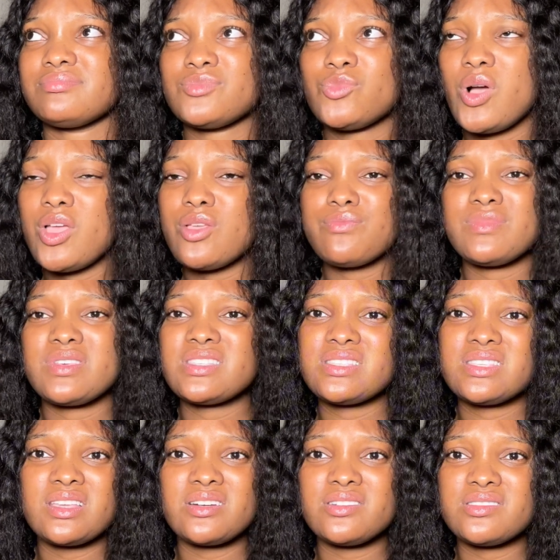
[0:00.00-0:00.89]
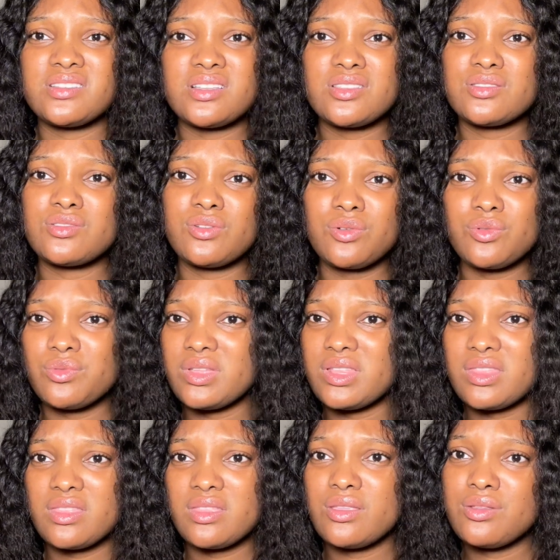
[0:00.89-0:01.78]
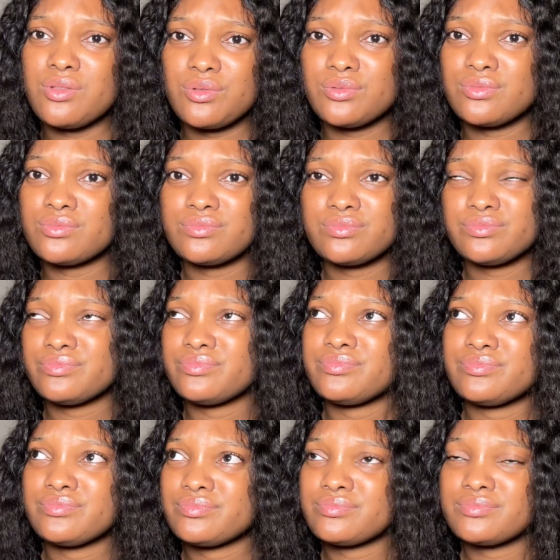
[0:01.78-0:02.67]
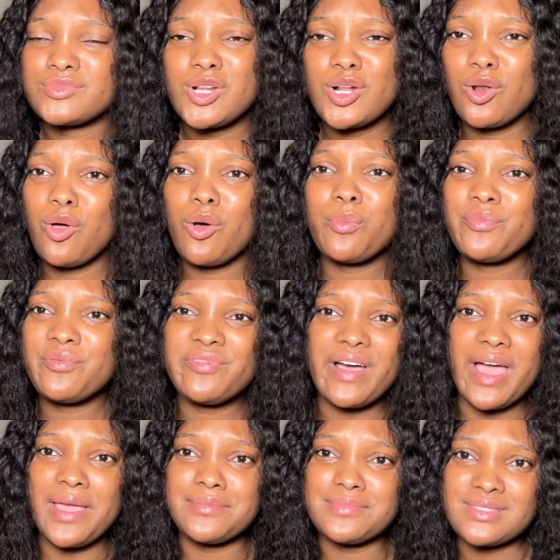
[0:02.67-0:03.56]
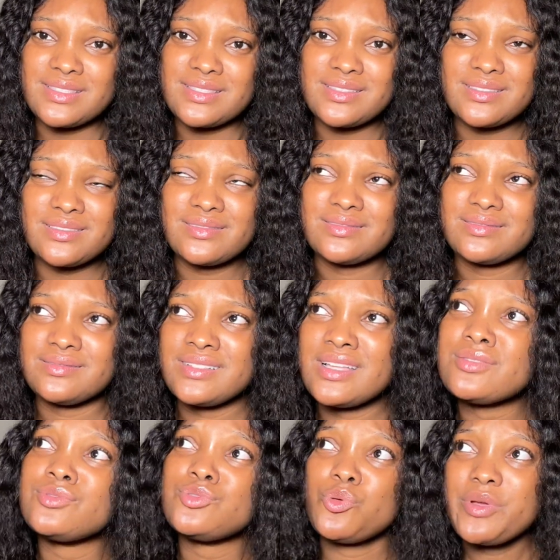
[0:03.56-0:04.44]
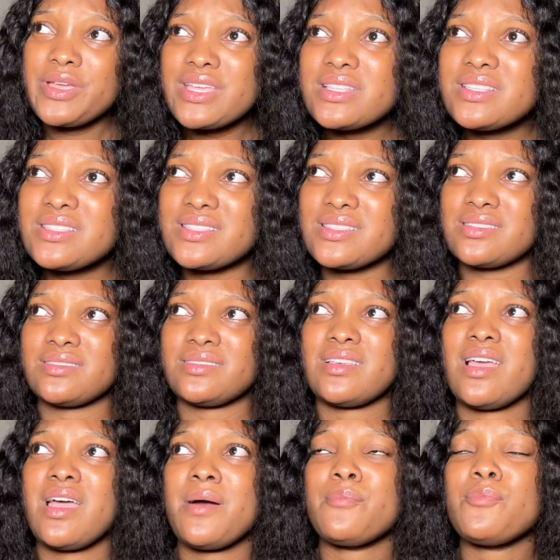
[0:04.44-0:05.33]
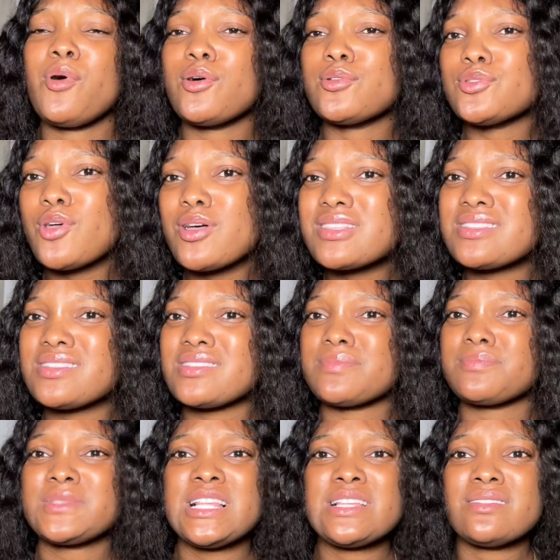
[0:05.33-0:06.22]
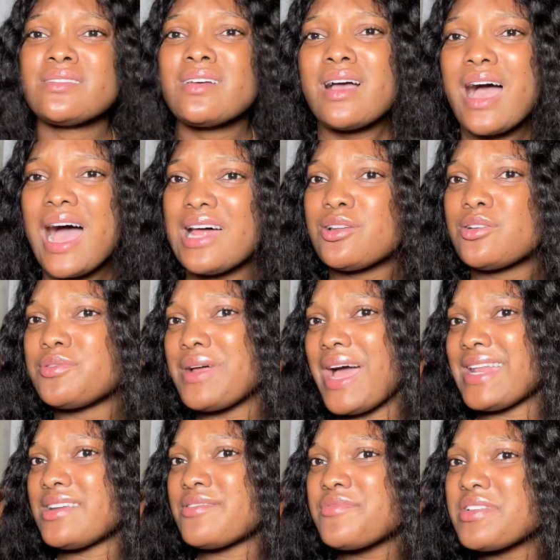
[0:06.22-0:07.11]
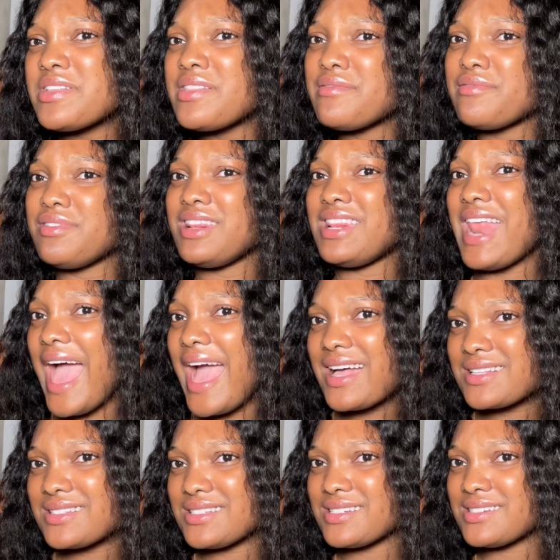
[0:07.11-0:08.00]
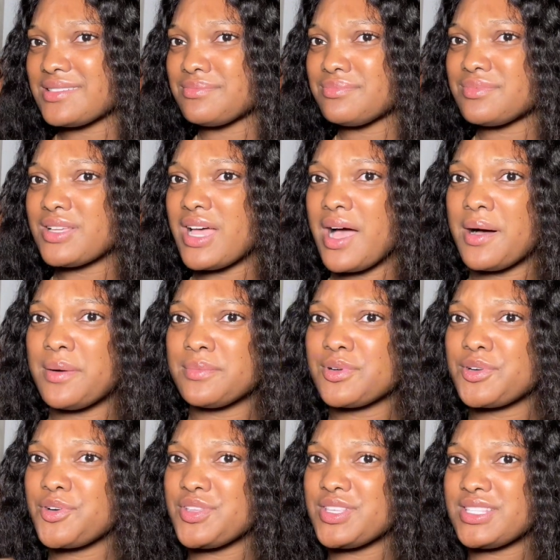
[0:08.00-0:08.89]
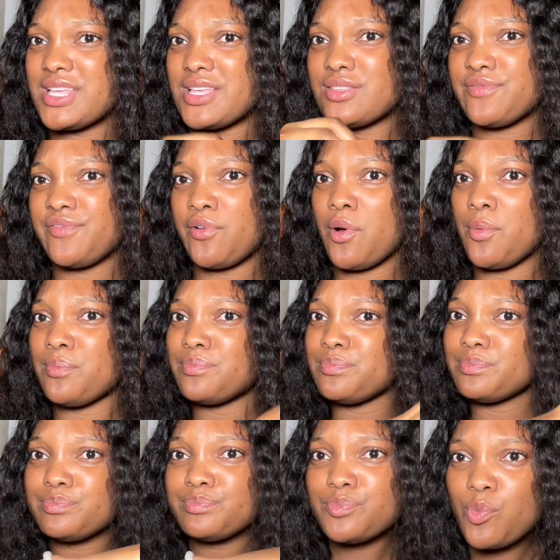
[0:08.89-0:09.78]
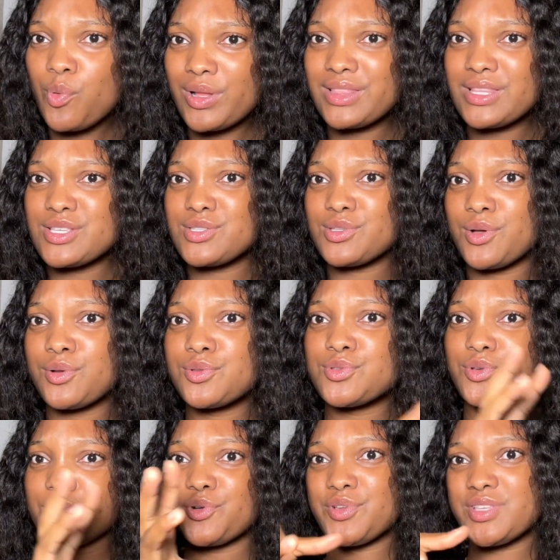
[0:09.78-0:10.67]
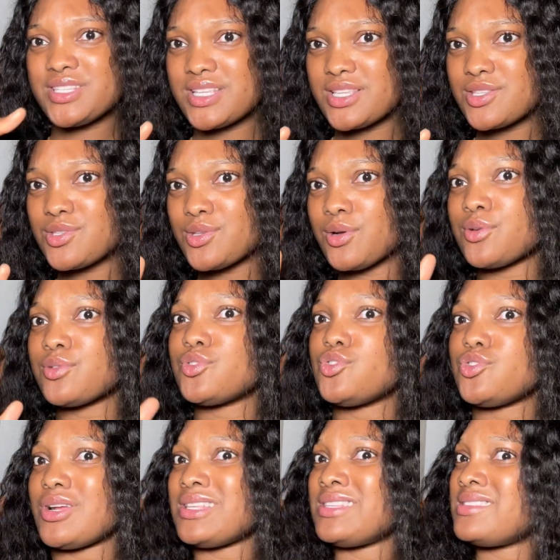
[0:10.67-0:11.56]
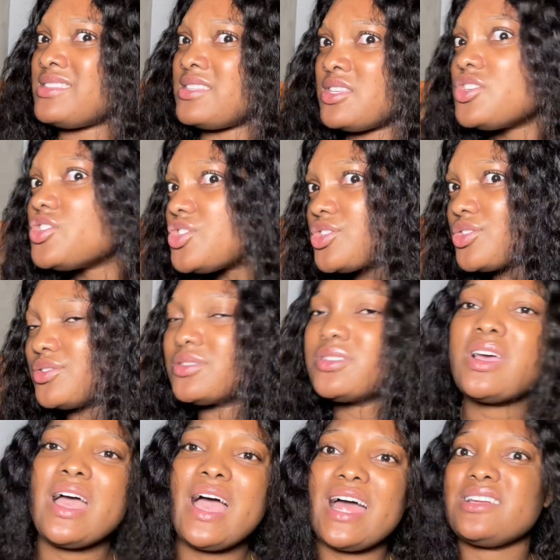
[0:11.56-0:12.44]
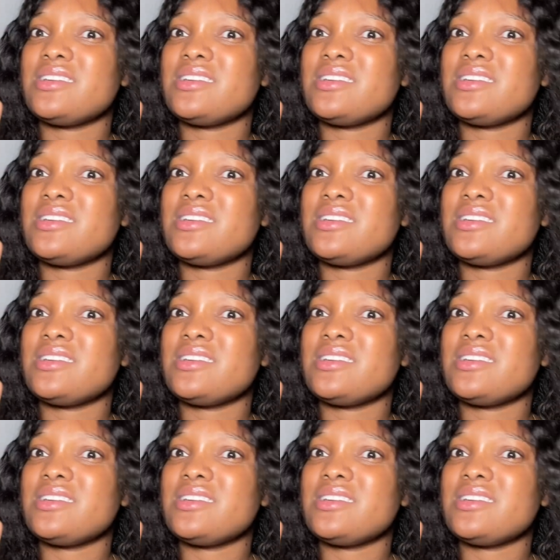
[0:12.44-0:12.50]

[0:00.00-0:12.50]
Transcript: why are you mixing Christian songs with, club vibes? They do it, but not. I didn't really like the Christians from worldly song to Christian song transition. I